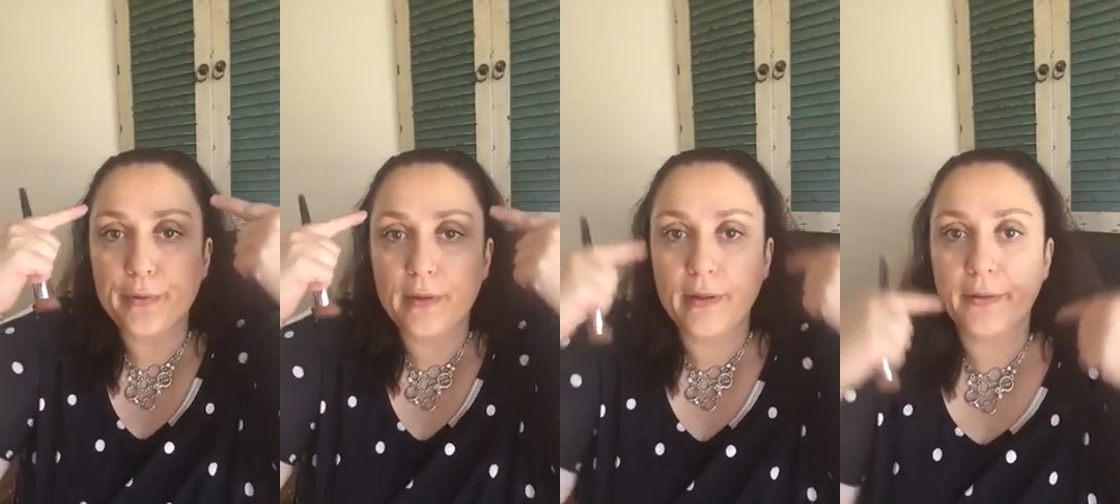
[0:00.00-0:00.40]

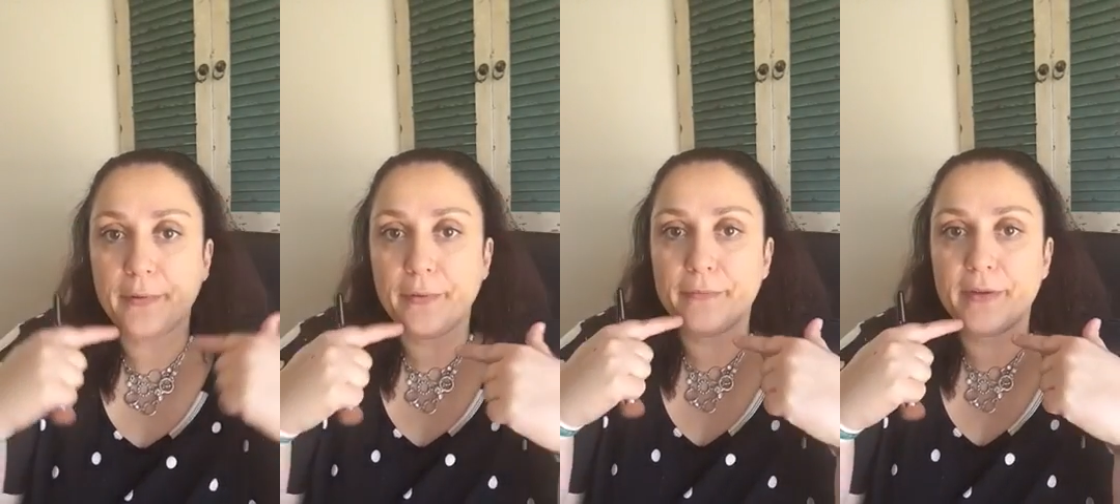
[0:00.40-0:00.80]
you know,
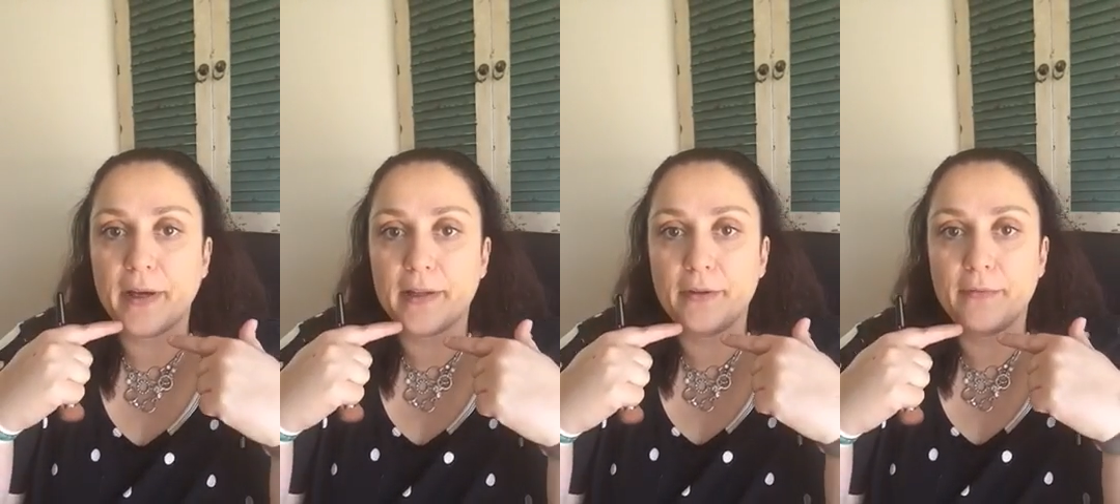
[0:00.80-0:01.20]
you've
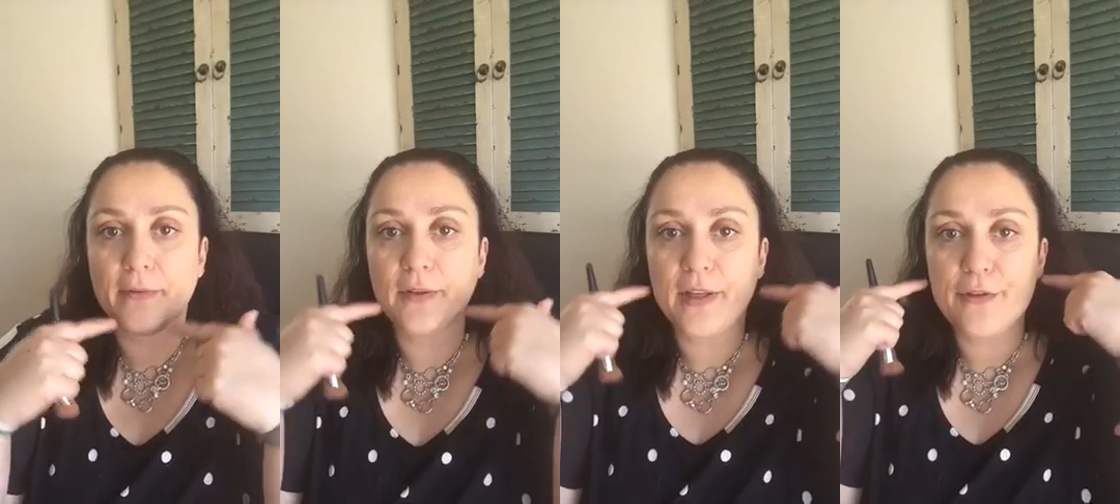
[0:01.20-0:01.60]
got your
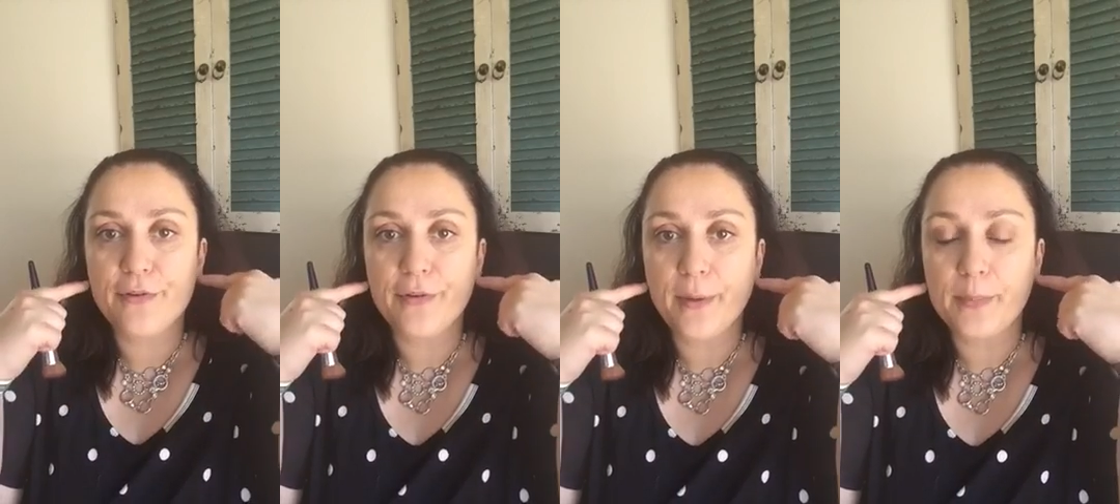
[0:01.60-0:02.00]

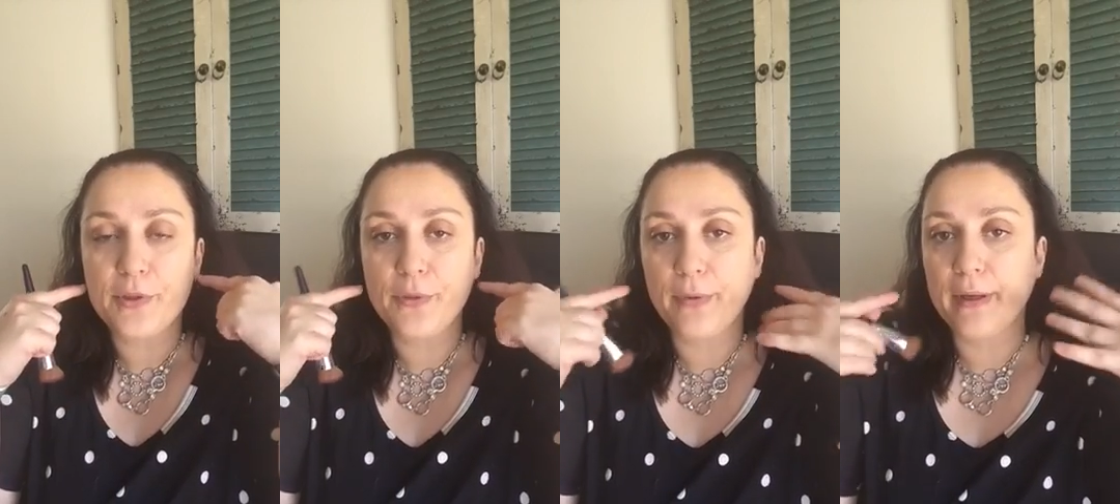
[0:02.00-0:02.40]
foundation up
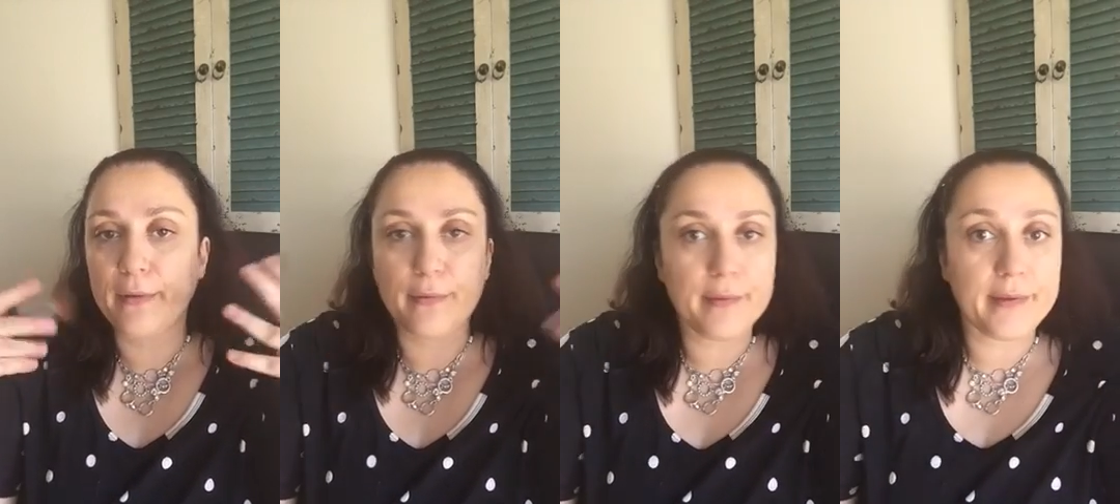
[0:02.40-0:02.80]
to
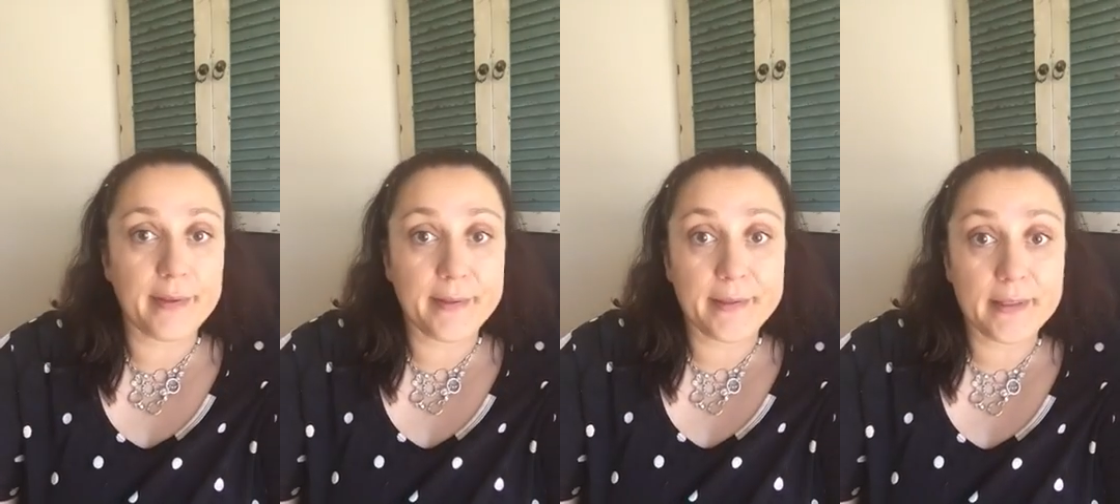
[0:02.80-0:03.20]
here
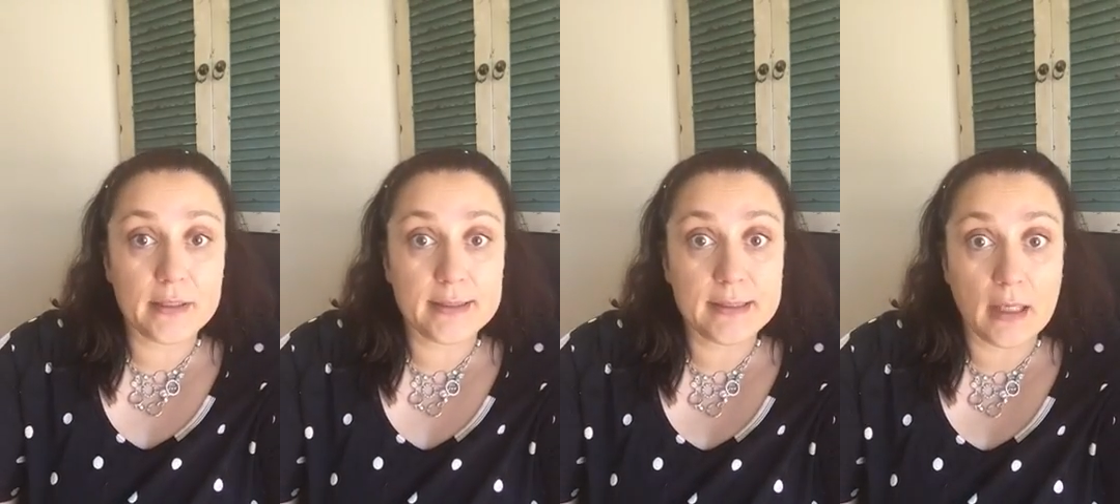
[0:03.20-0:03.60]
and then it
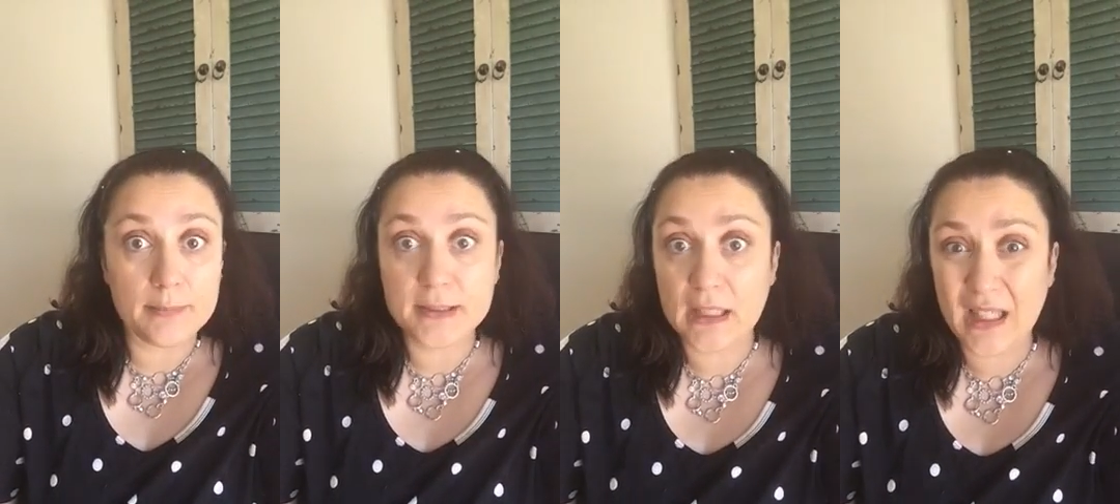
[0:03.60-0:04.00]
stops.